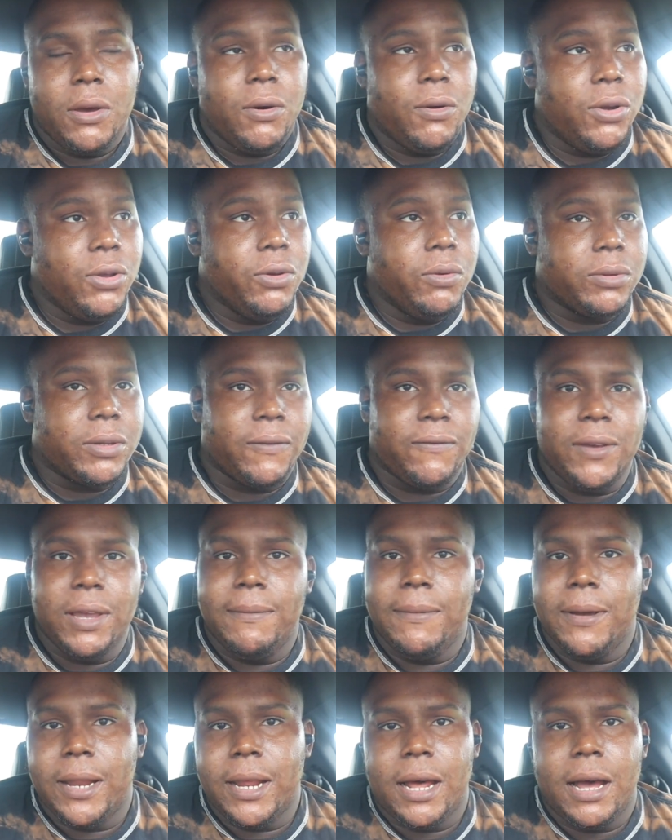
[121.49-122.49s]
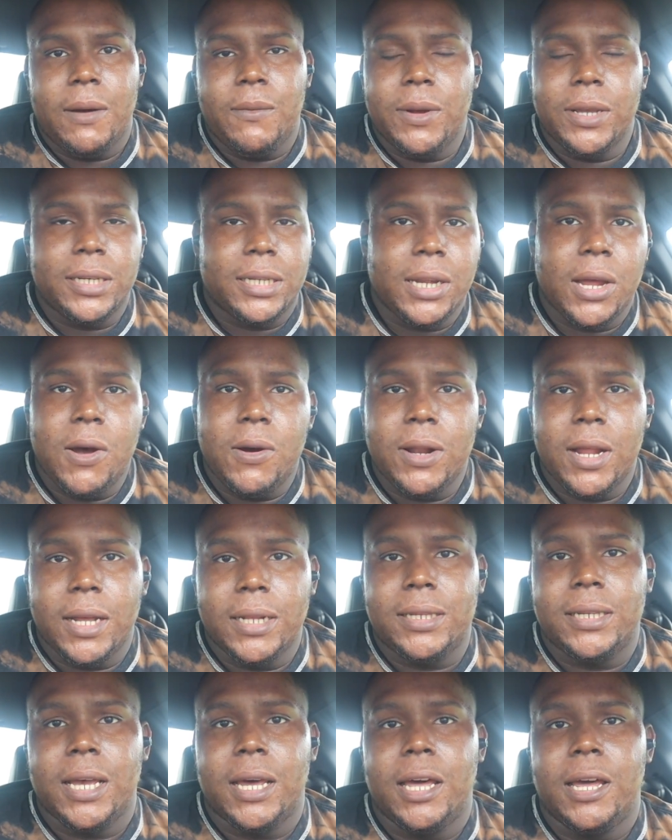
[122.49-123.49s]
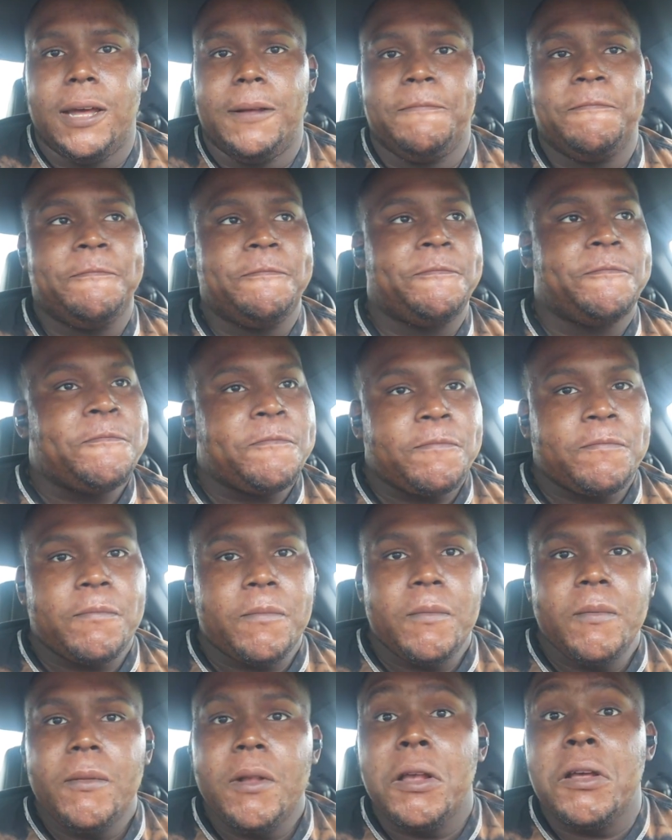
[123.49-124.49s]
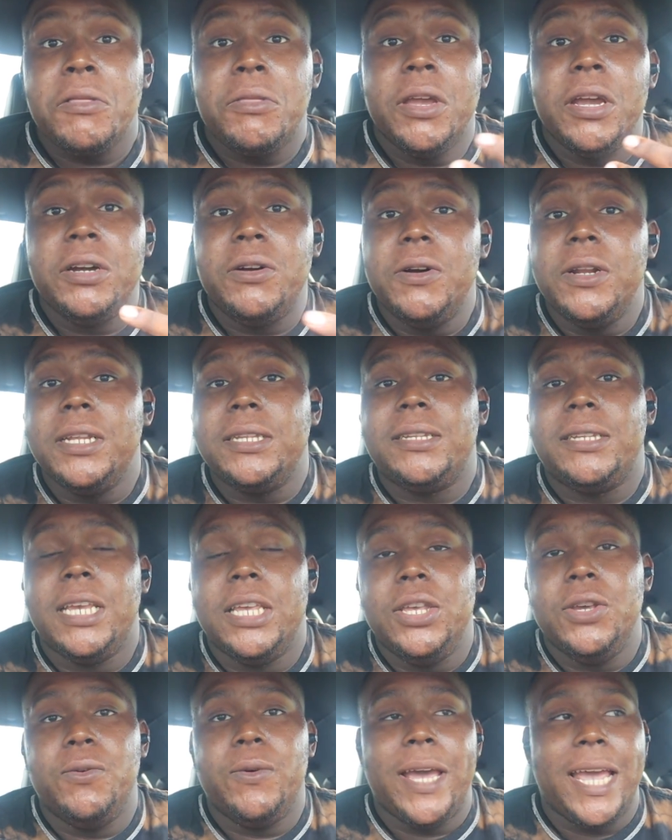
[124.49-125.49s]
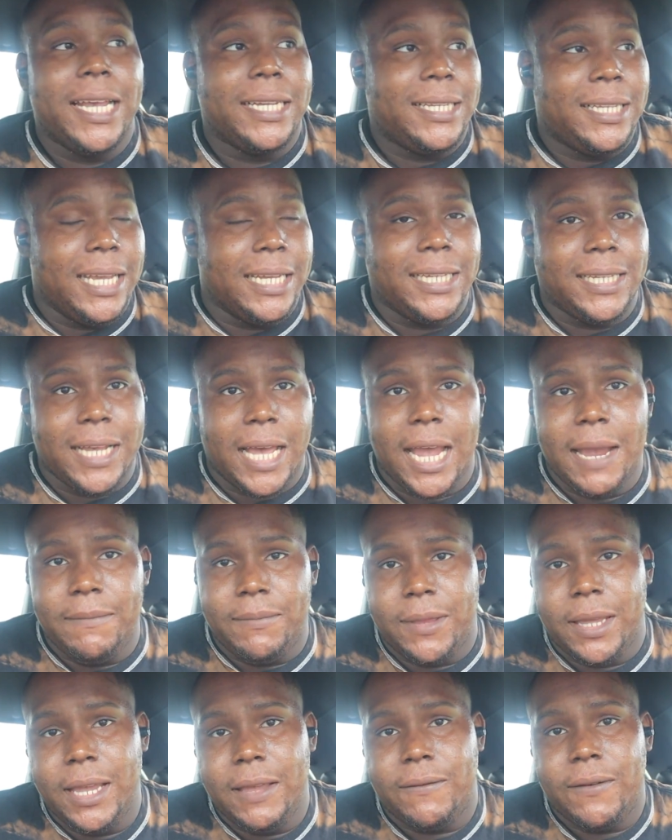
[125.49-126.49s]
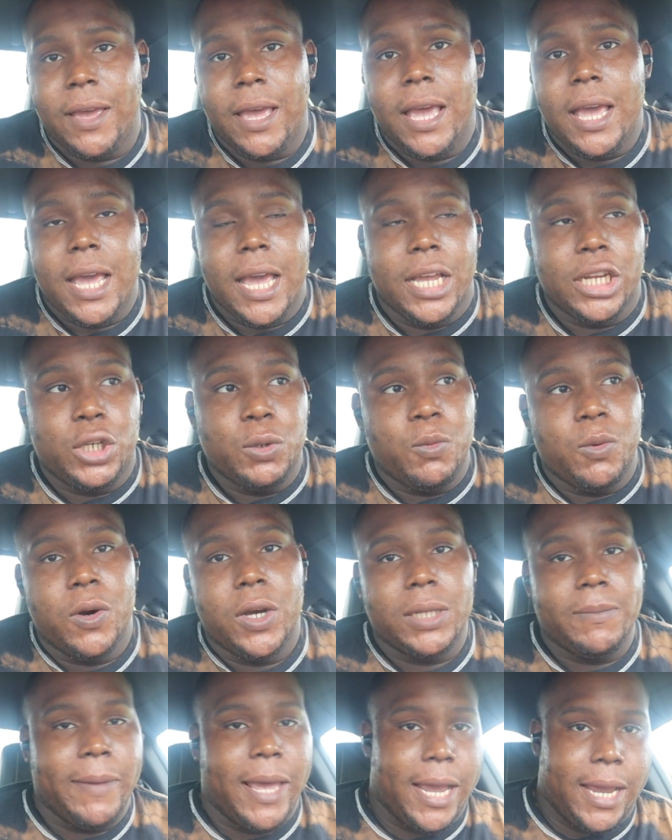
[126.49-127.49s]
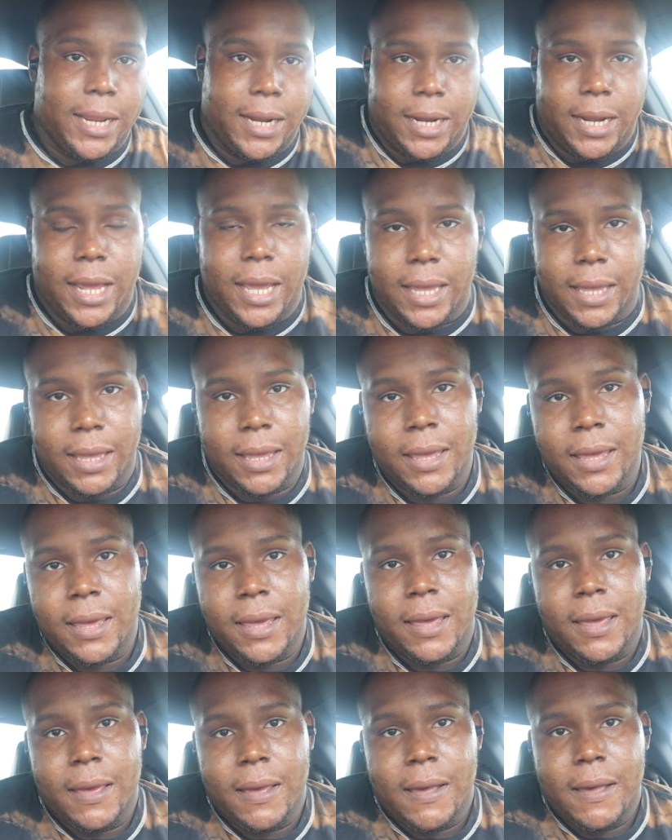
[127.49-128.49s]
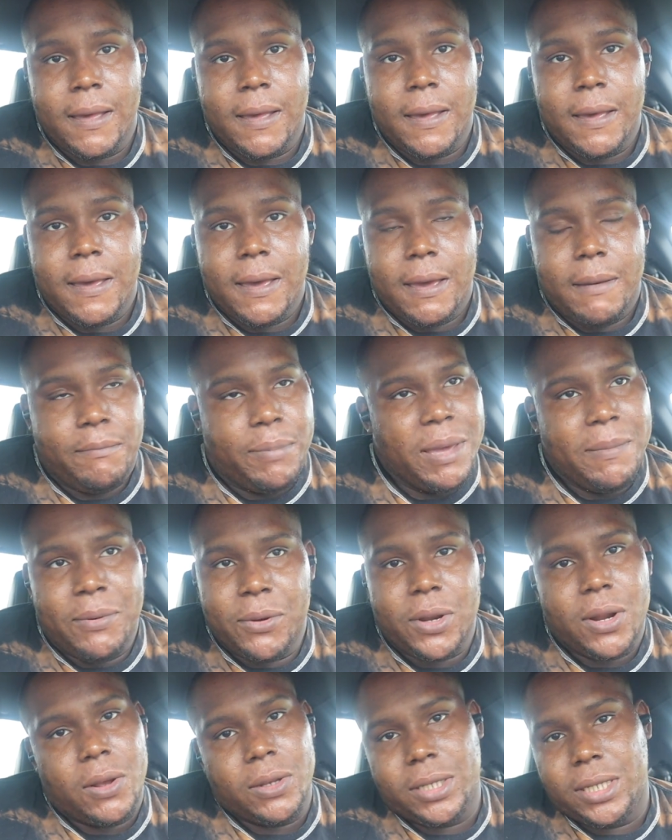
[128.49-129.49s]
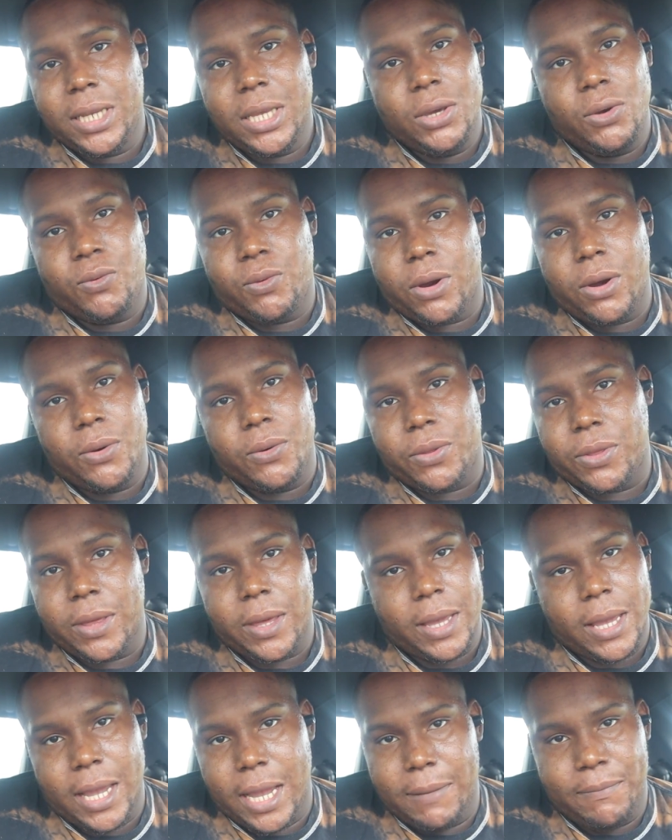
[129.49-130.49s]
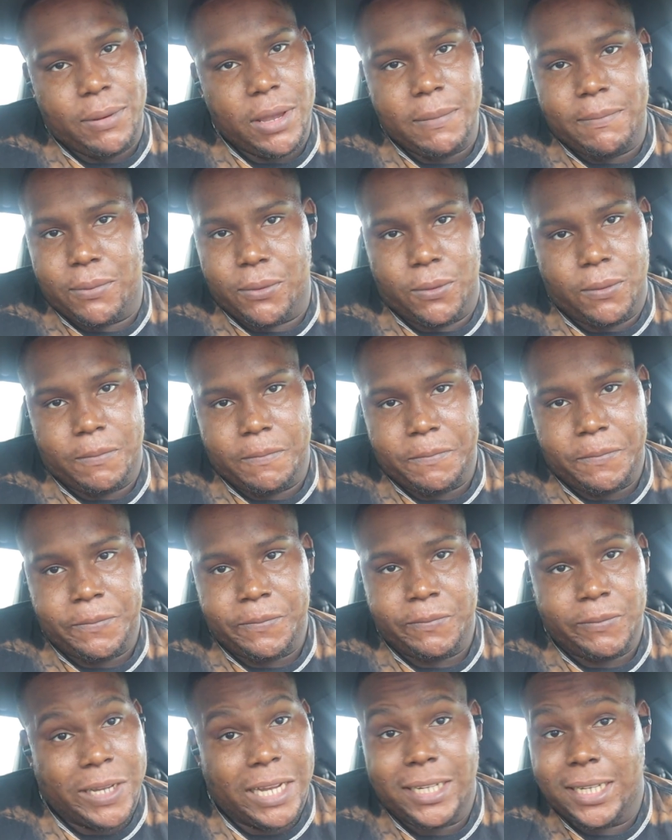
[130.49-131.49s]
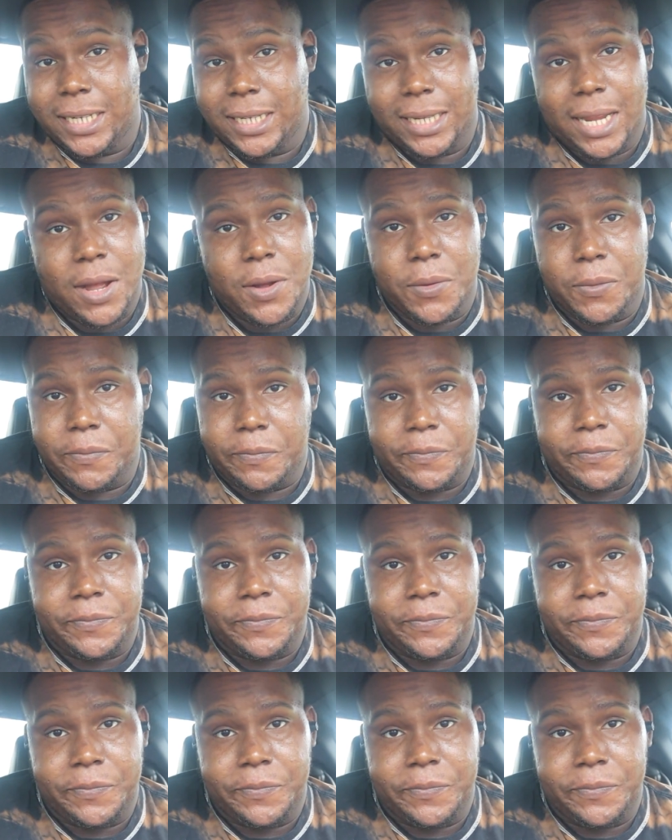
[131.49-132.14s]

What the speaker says: Or you was a female that always stole all the time. They're going to see you as that same thief as you was back in the day. People don't see growth in people. They just don't.